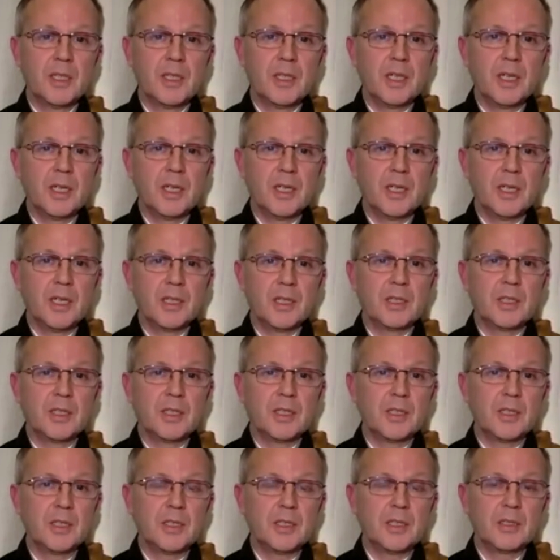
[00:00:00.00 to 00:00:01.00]
and and
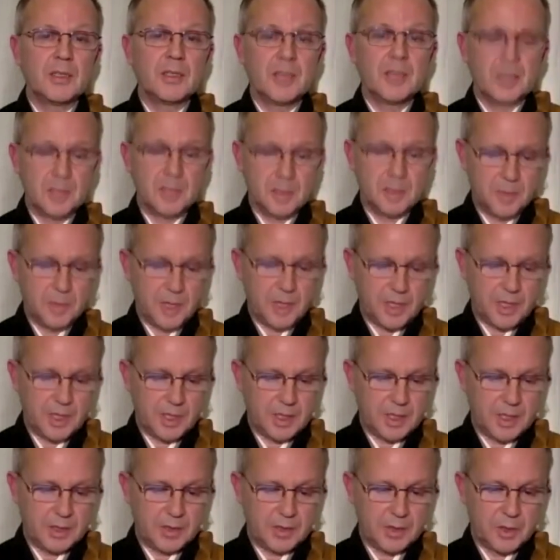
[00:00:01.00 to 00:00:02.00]
this is this is by a,
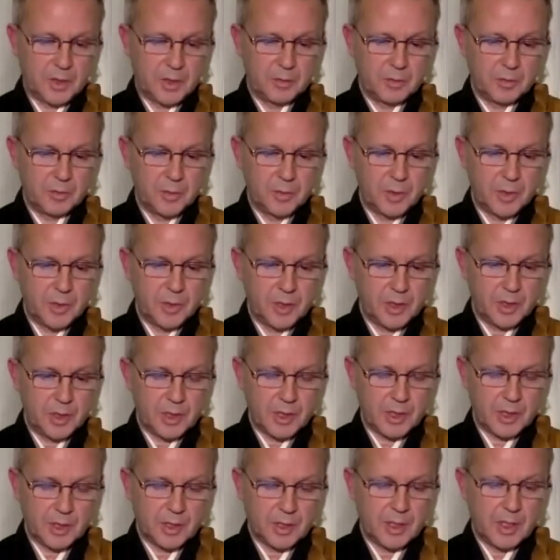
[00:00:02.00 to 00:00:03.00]
a non-buddhist
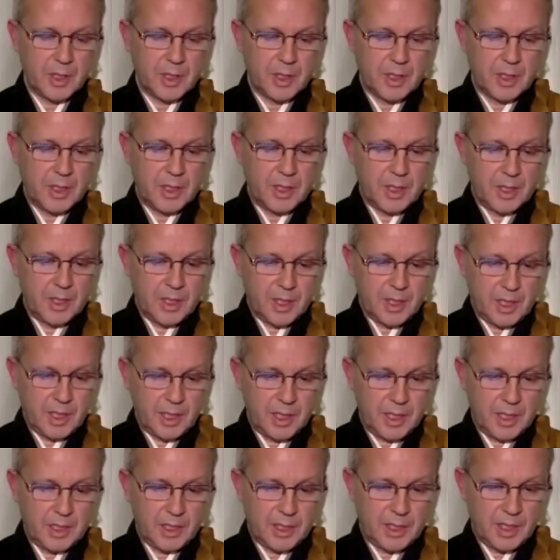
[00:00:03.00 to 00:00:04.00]
and i
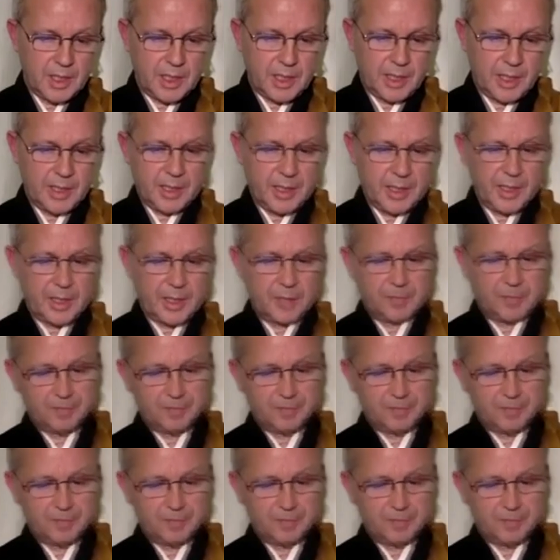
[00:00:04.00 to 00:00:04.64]
i uh,